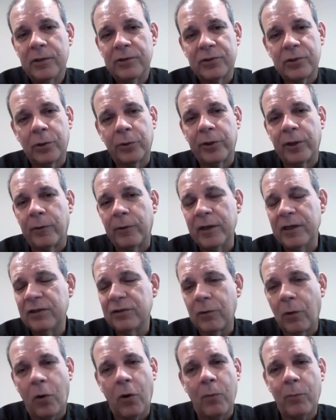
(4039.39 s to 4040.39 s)
So there
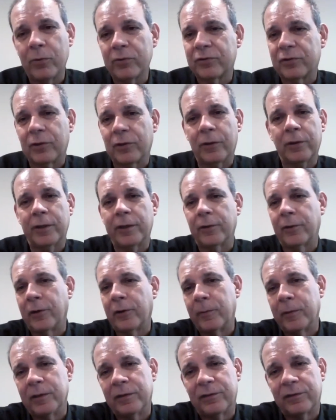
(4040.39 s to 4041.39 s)
is almost certainly going
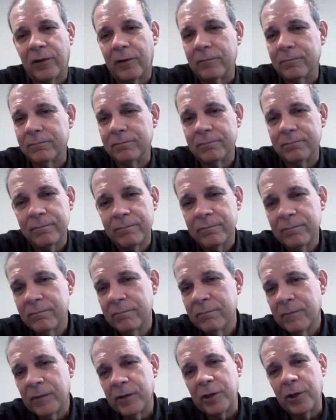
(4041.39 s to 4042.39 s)
to be some,
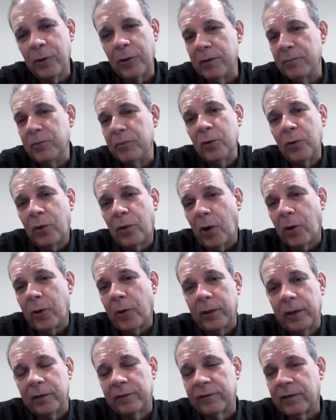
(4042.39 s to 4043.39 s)
you know, immune
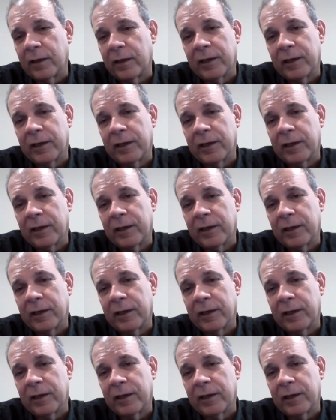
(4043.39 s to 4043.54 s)
correlates.